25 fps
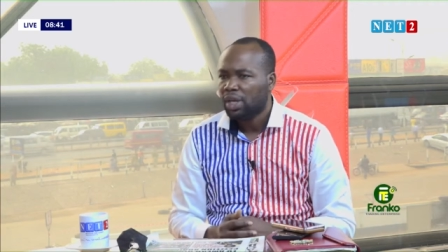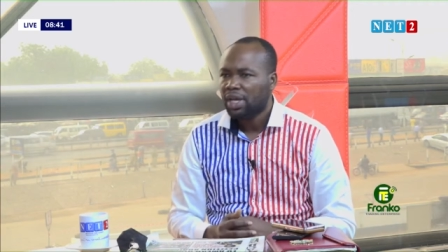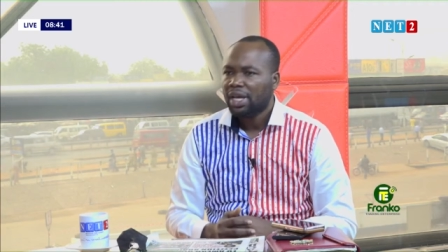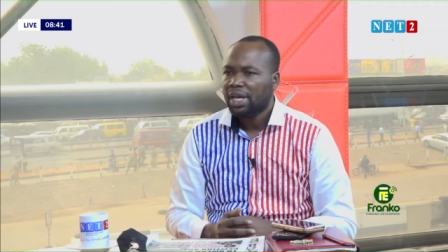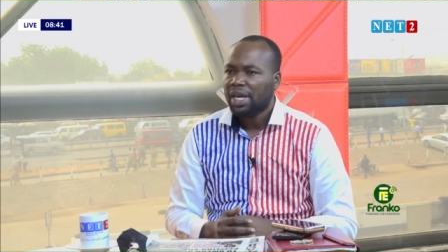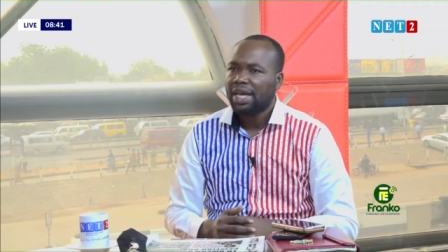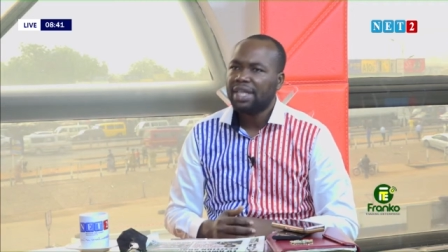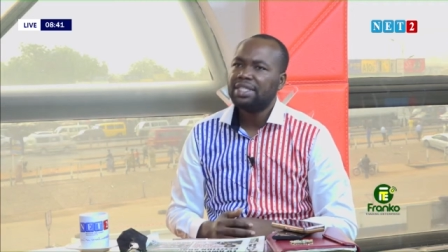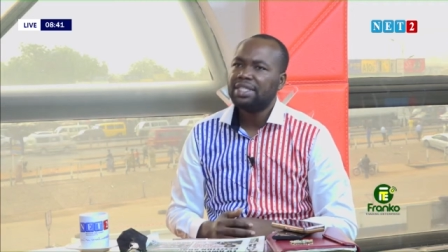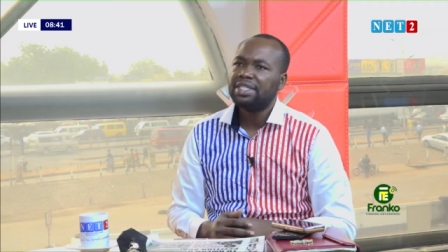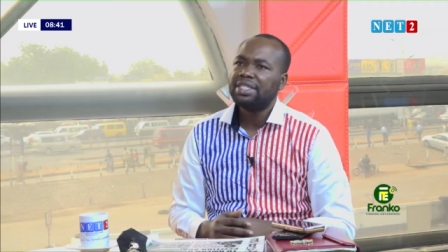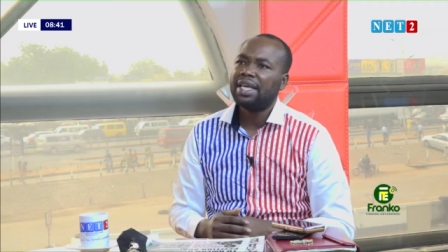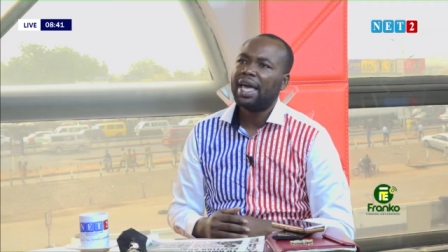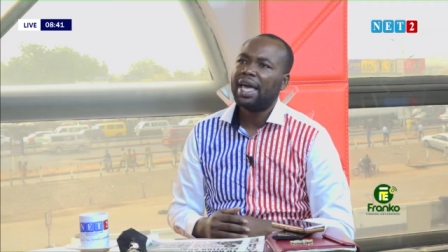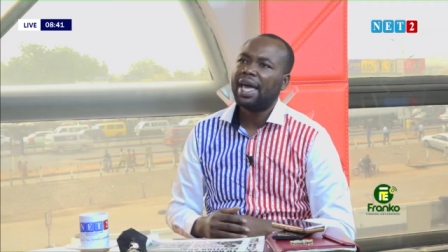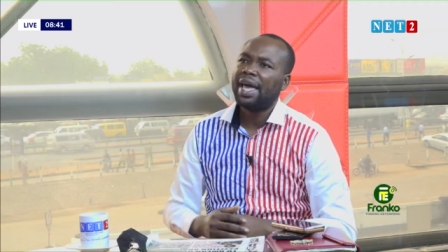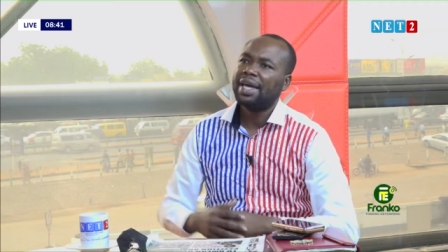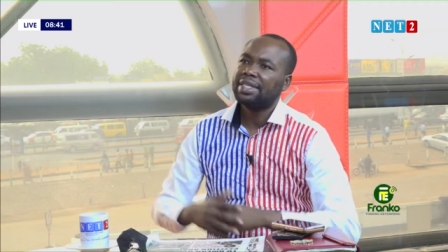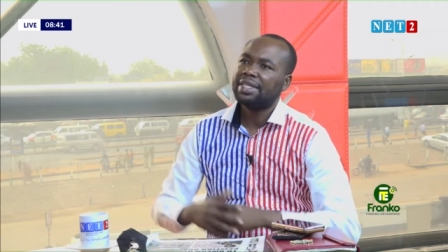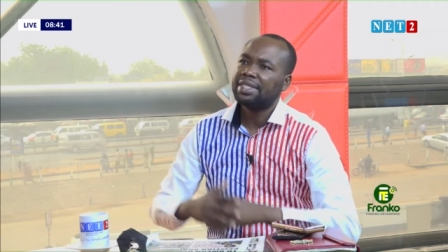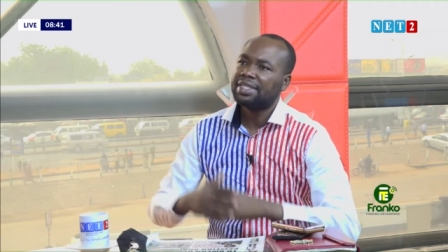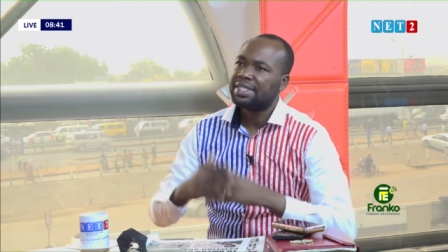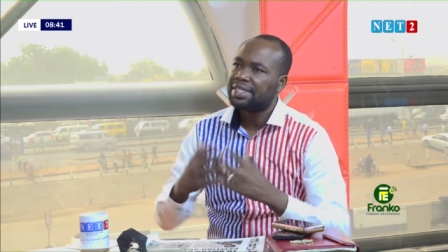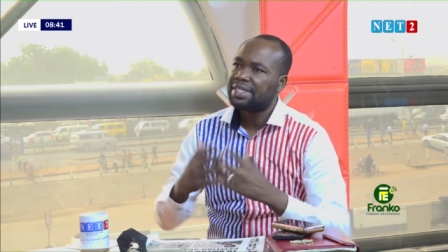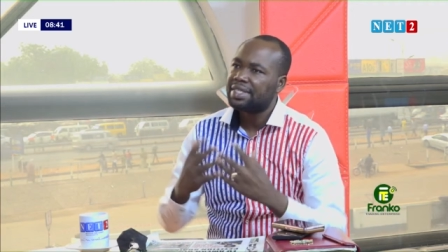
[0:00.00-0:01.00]
And tea
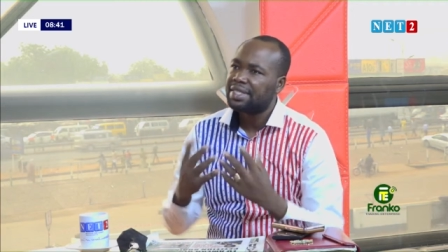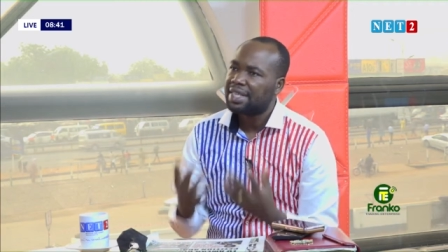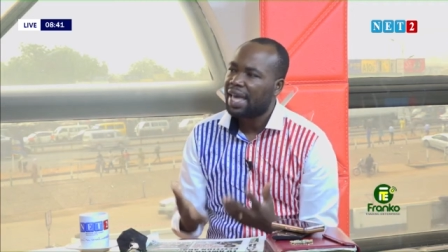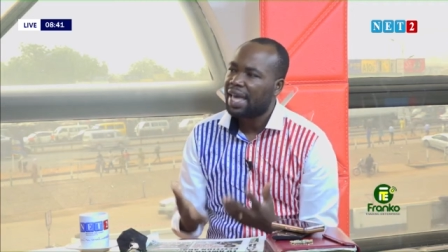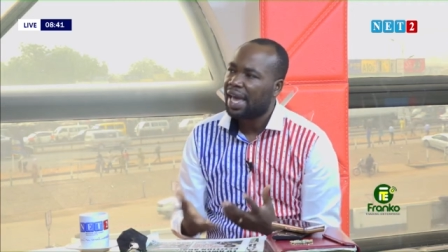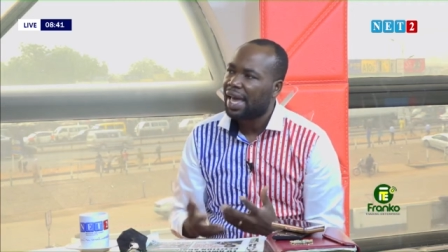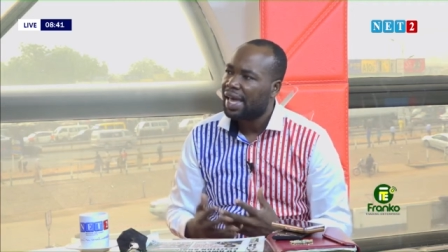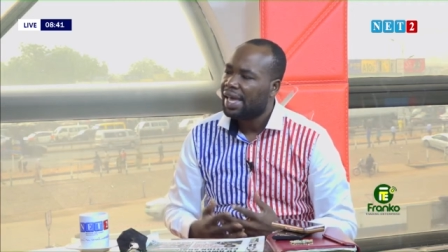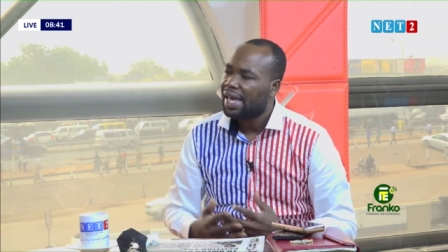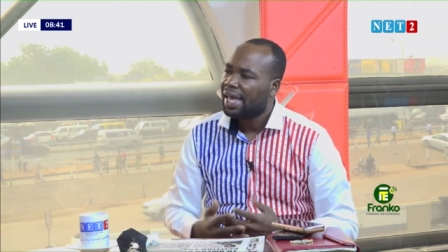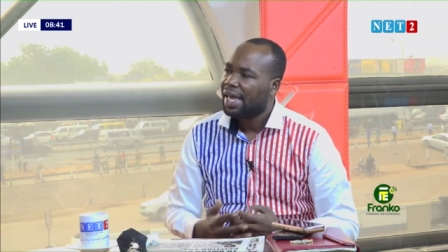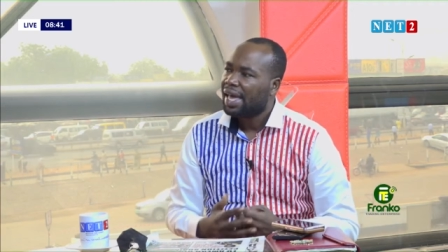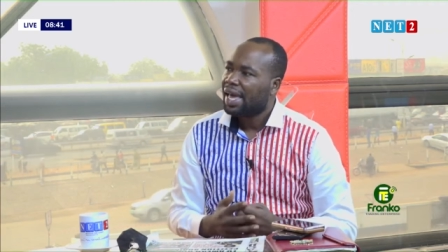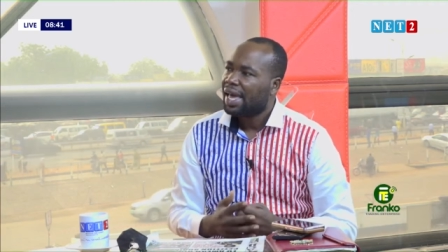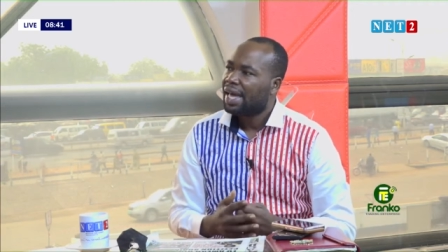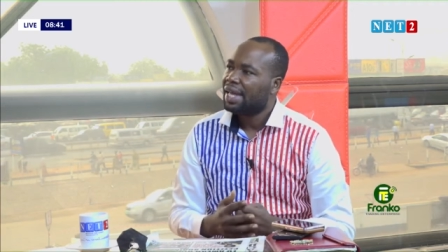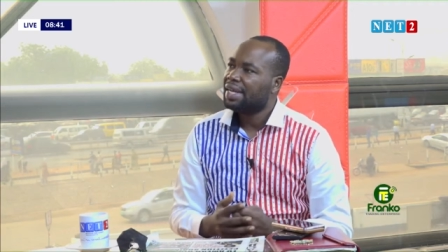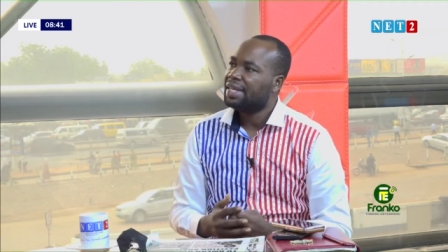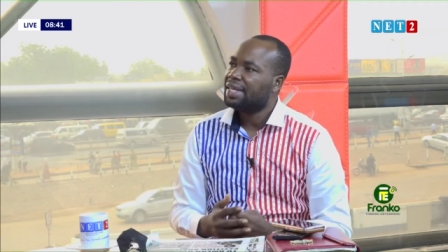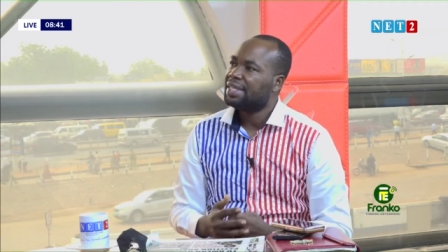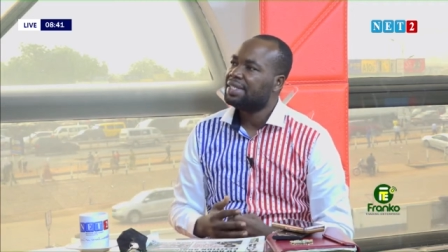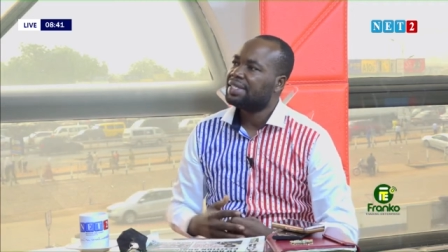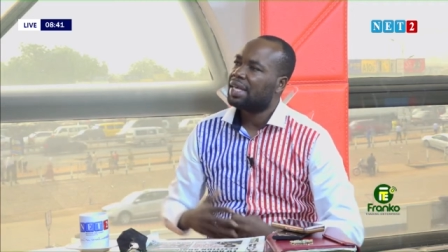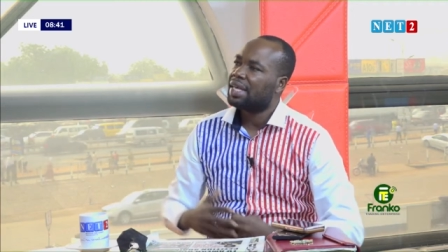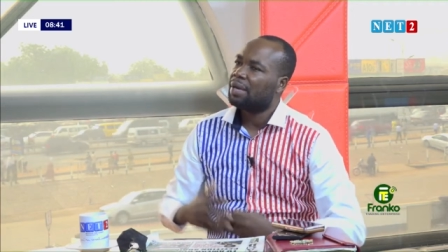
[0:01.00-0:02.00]
and tea.
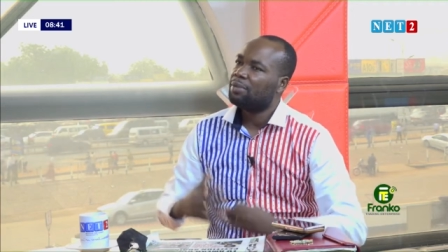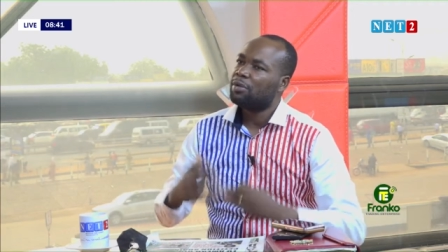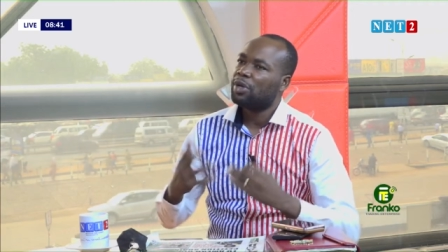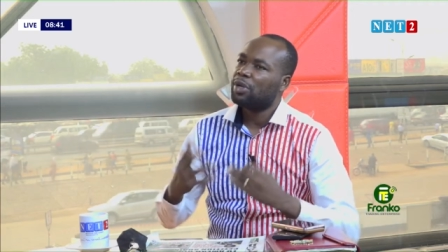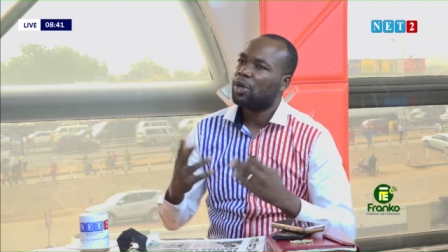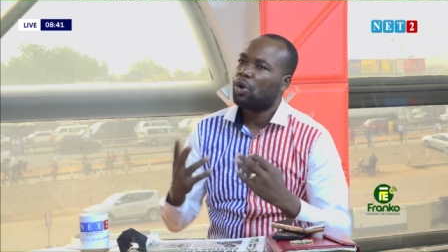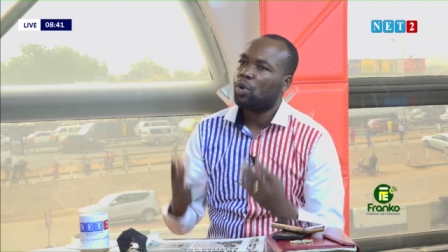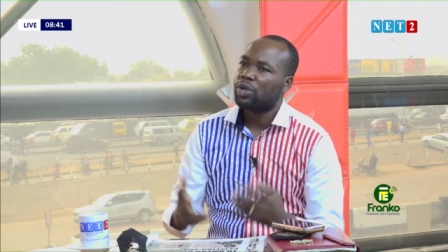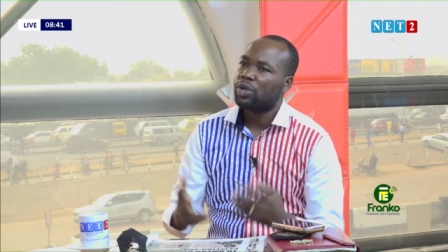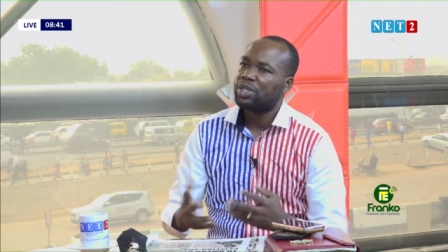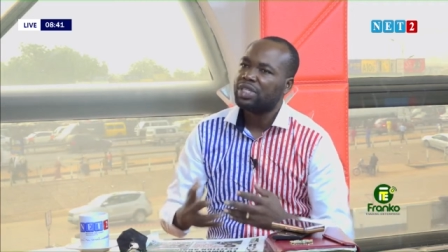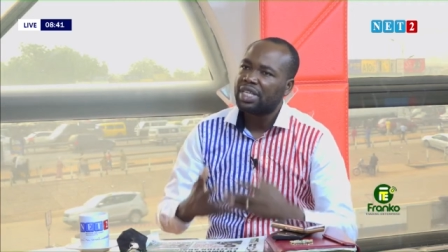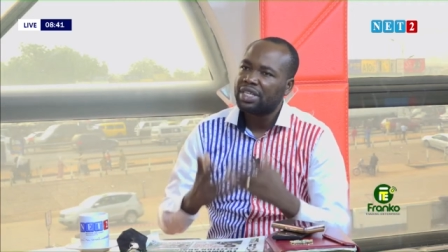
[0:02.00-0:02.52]
Any in 7 there was